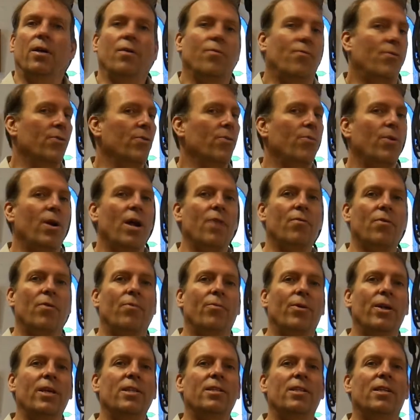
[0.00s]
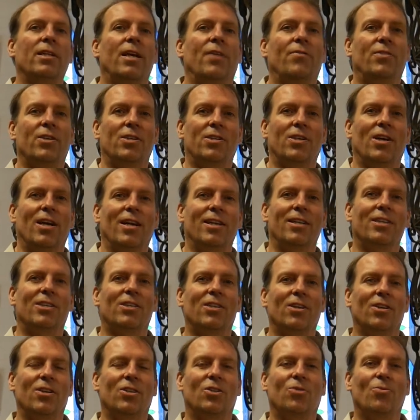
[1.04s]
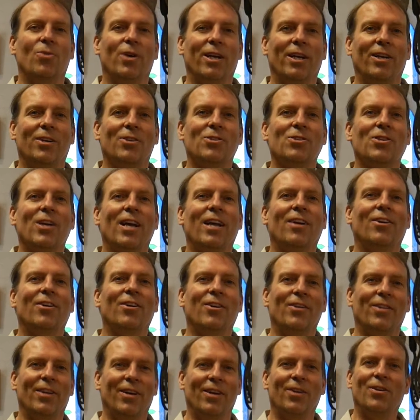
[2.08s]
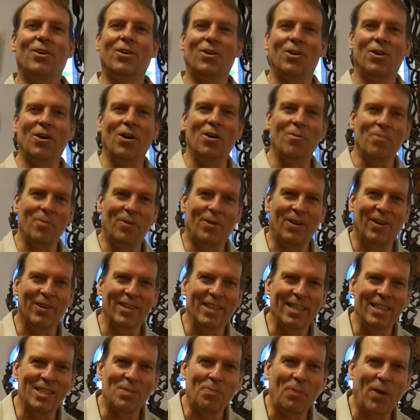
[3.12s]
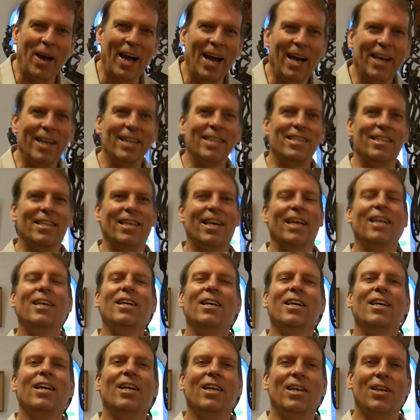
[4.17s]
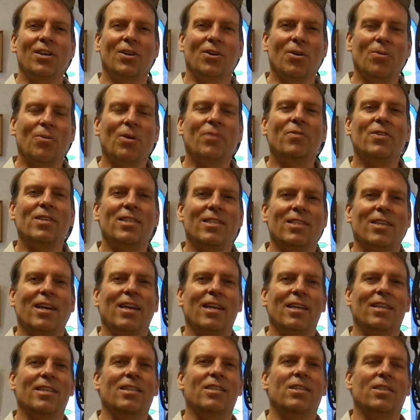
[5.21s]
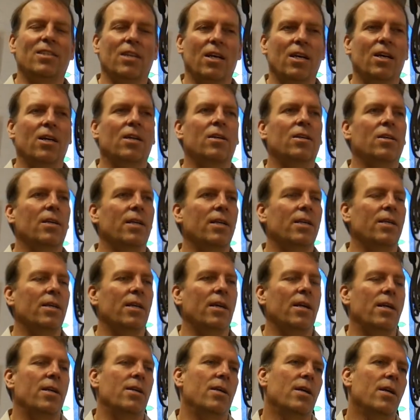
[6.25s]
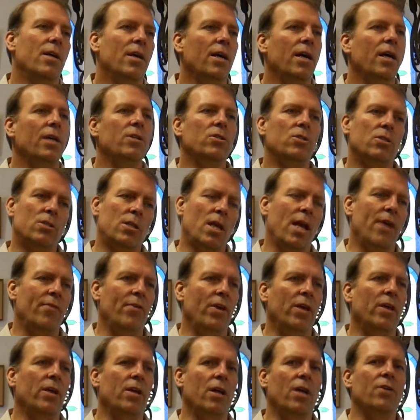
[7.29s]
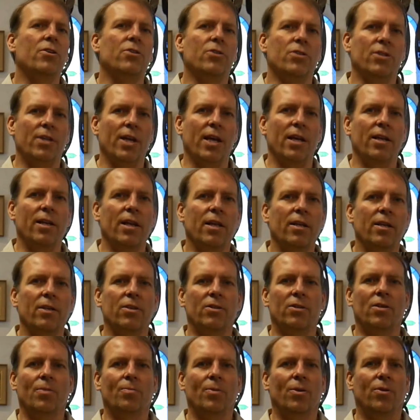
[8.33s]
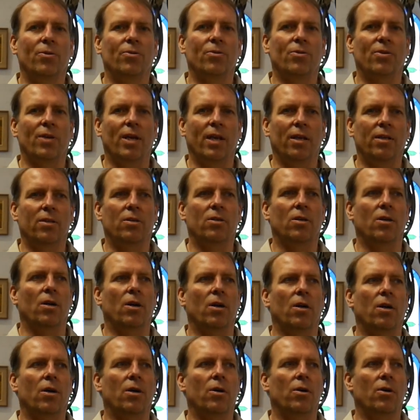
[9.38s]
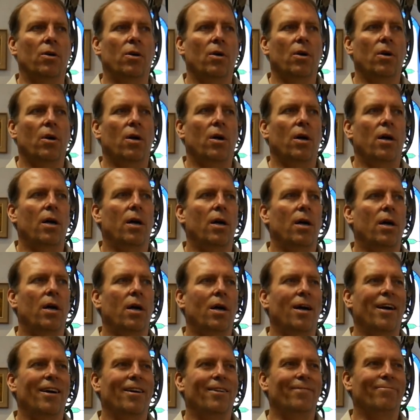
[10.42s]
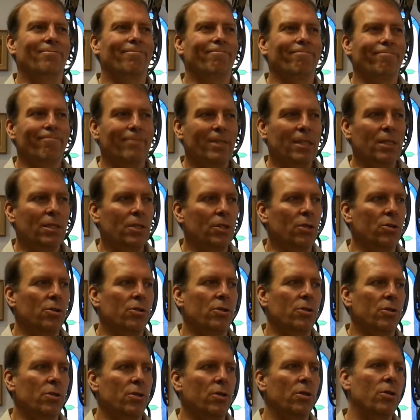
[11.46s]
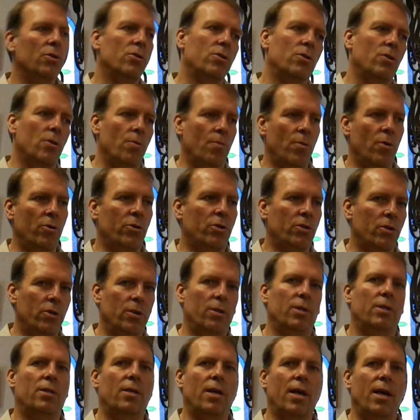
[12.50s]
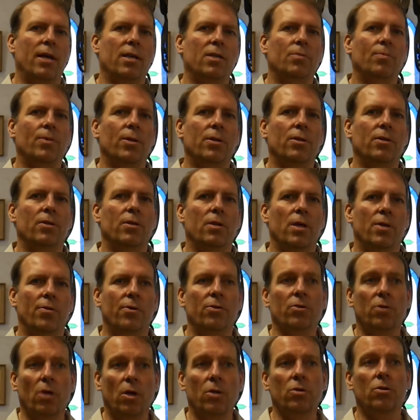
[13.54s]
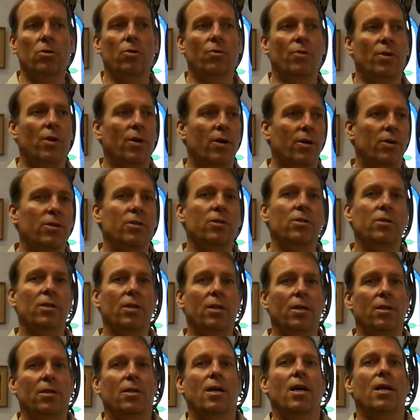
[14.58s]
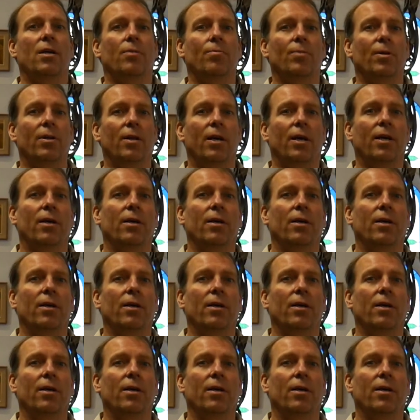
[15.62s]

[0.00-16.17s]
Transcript: for whatever reason, they've decided to sell it twenty years later, and they yeah. call, call us back and say, yeah. you know, we've decided to sell. And, and it's just having an understanding that some of those things are, uh, there's there's emotional attachments, and there's also the artistic attachment. Like,